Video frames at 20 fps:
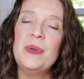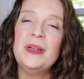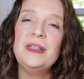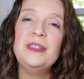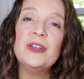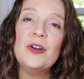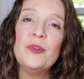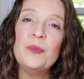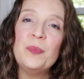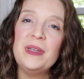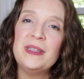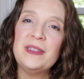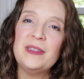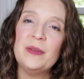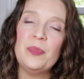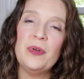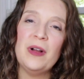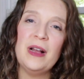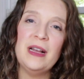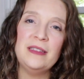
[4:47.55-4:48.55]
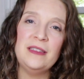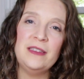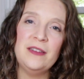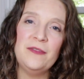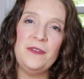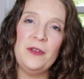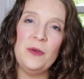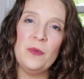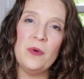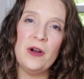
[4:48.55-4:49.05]
But don't be surprised
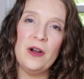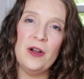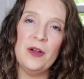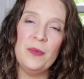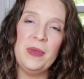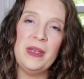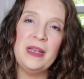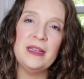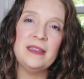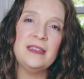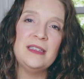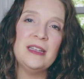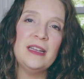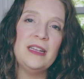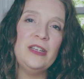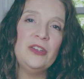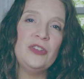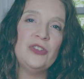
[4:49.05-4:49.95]
if you are, because studies